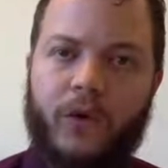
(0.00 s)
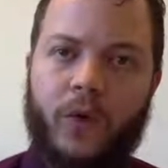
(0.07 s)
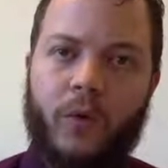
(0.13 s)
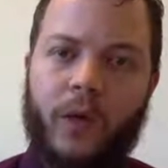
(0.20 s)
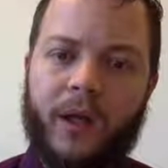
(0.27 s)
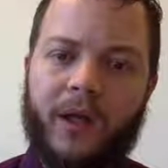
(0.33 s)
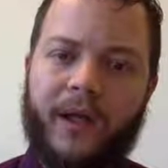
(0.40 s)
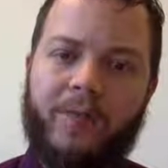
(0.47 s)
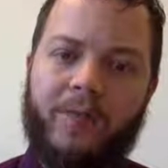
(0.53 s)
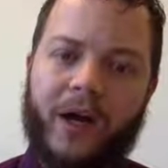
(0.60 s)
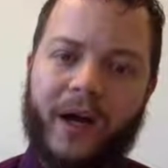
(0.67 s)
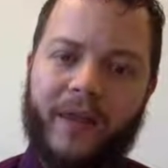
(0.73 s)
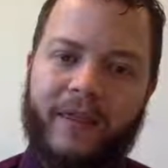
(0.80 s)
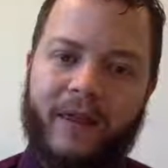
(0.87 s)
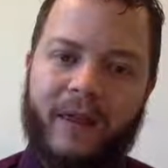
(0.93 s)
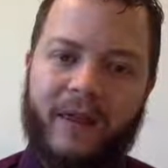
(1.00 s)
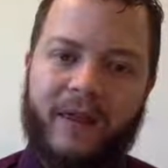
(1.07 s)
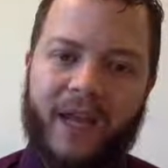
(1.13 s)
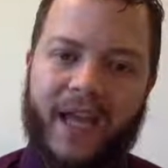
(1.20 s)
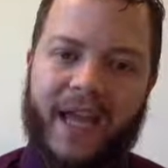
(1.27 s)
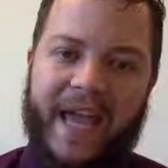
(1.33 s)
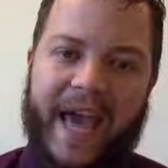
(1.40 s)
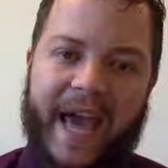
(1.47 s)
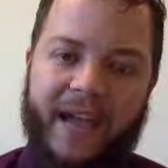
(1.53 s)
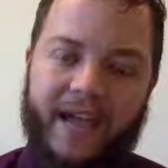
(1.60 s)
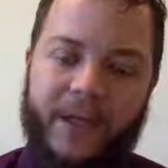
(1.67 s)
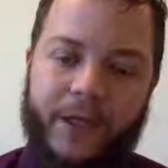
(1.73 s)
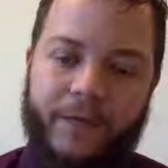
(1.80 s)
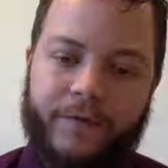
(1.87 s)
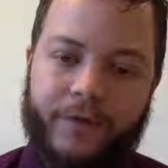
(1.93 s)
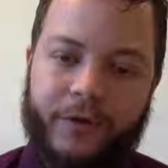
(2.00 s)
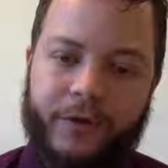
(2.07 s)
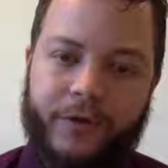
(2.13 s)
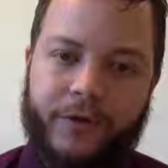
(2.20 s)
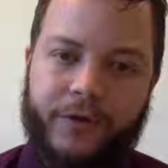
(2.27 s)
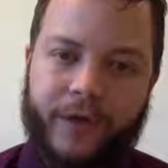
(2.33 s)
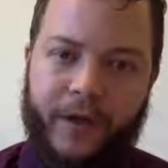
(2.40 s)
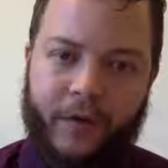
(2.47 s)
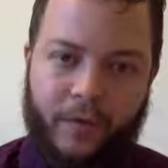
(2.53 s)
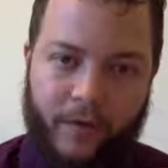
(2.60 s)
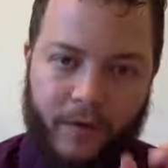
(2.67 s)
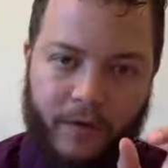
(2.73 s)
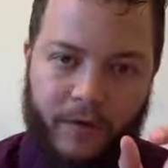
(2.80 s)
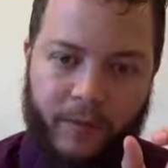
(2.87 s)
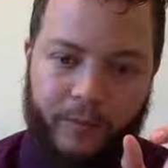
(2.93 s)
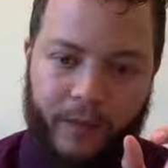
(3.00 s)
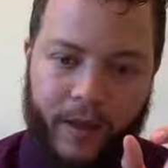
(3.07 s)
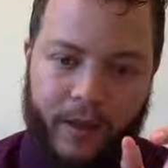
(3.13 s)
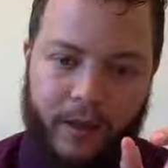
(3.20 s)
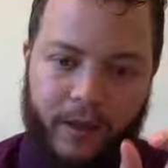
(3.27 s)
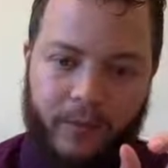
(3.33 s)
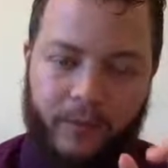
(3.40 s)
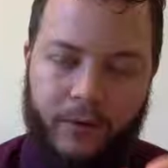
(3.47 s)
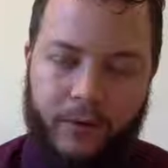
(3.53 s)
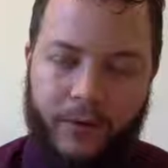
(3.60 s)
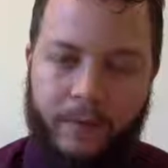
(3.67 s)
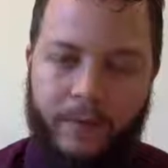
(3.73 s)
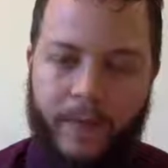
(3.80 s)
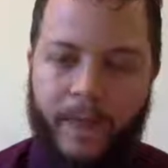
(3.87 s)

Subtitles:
well, in Python, the concatenation for two strings was just the plus symbol.